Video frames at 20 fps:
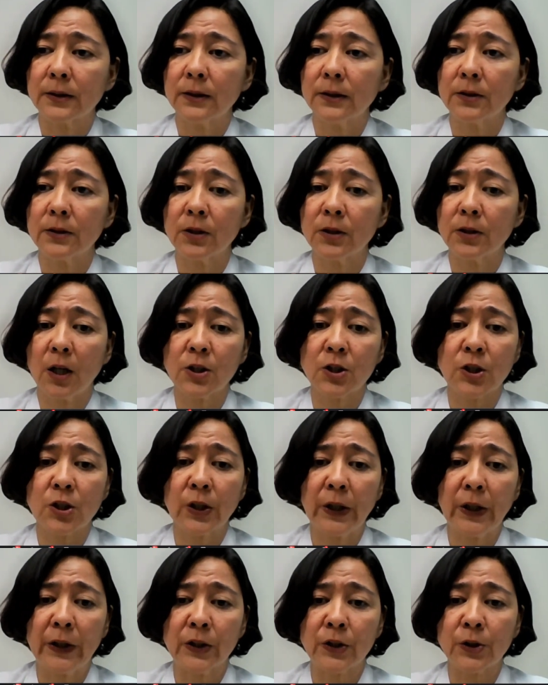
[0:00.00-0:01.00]
It's not
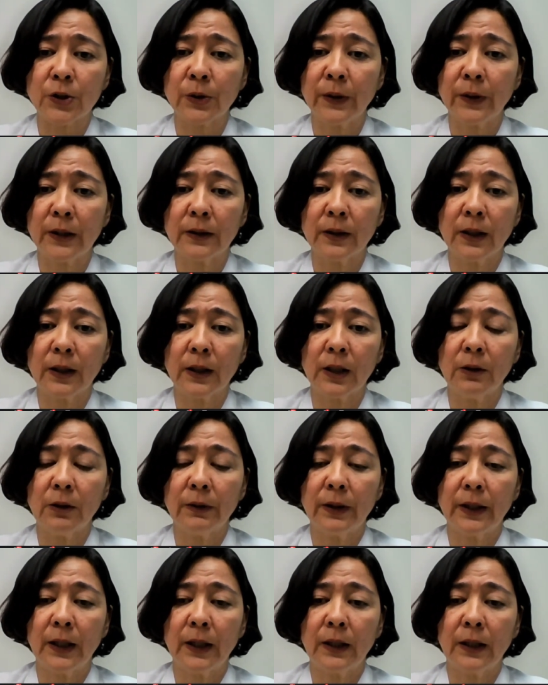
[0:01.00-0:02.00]
showing the
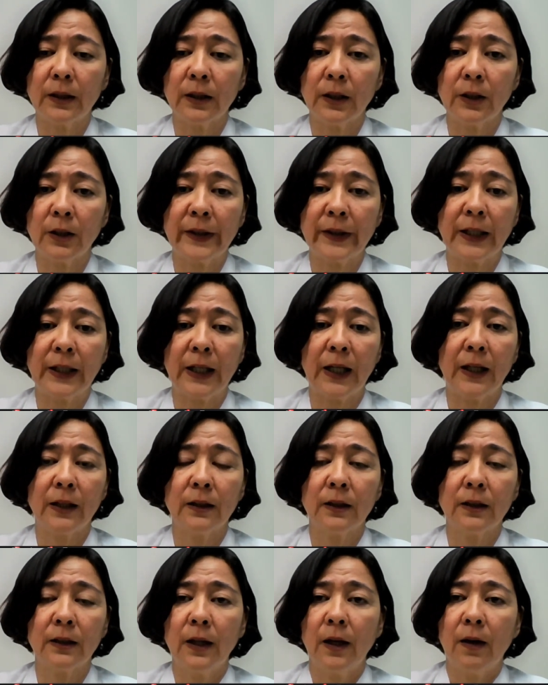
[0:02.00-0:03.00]
Q&A.
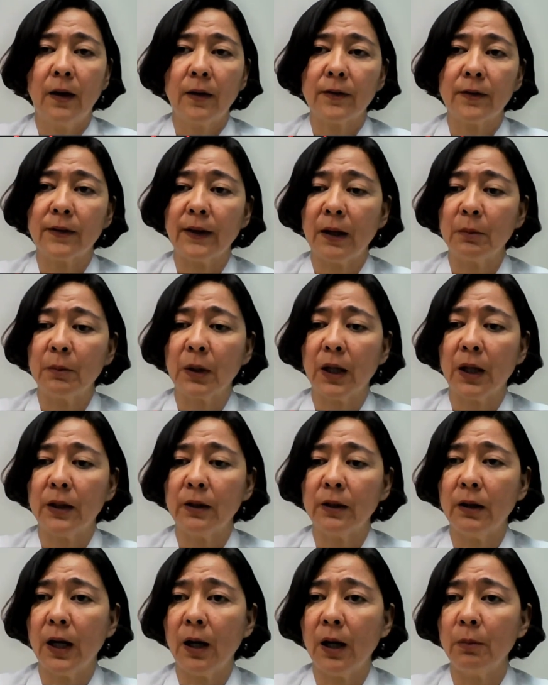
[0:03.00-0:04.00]
Sam, can you
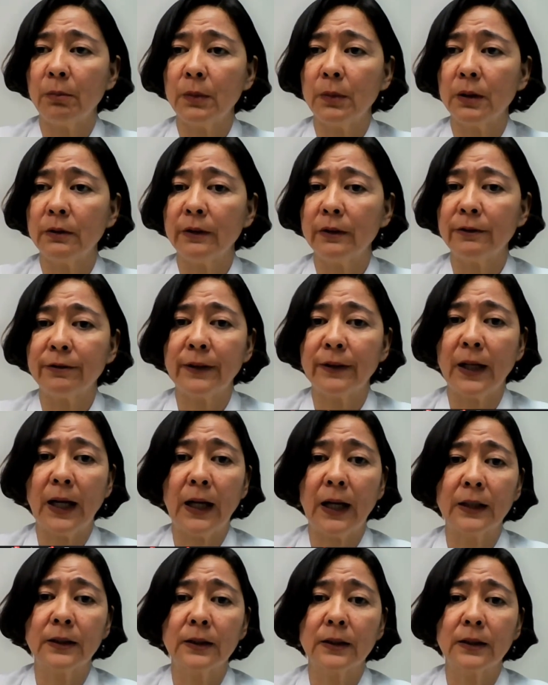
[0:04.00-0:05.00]
help me with that?